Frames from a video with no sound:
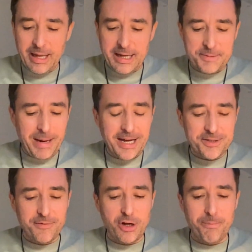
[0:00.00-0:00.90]
it's
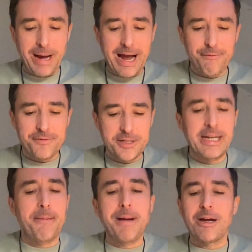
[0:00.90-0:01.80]
part of your path to
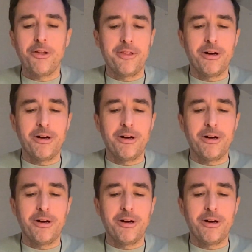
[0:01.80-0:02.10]
get back on the